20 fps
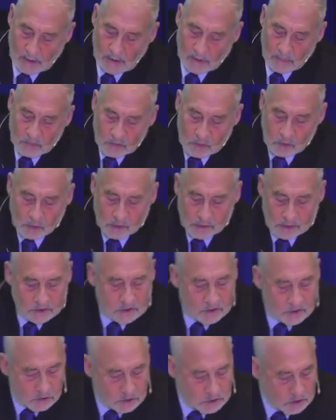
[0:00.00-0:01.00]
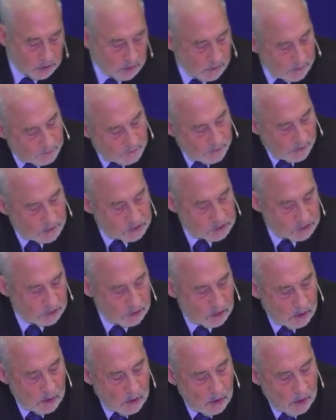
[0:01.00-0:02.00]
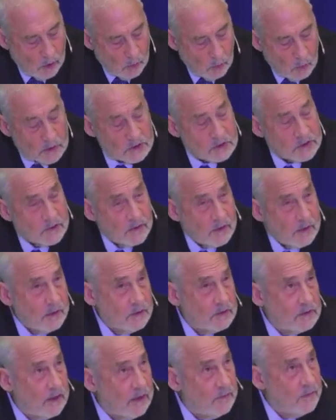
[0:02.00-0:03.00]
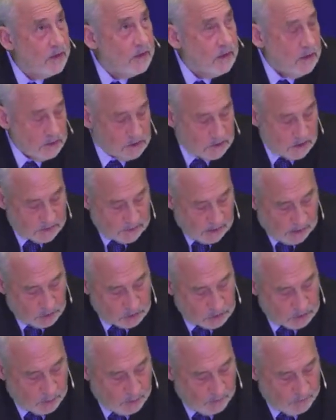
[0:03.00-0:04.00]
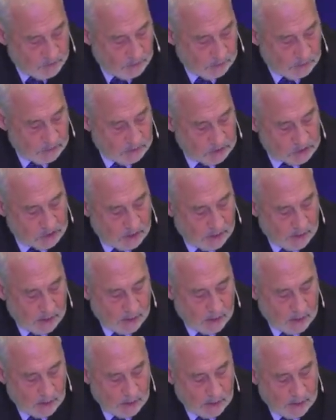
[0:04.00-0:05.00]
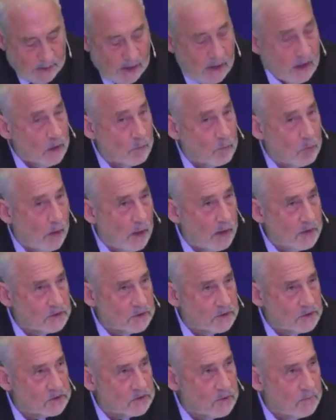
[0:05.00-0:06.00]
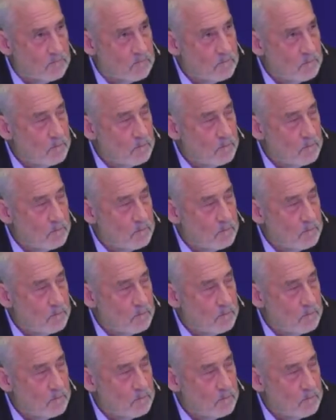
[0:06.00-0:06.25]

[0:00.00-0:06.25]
uh, third institutional innovation was the TVEs, the Township and Village uh, Enterprises.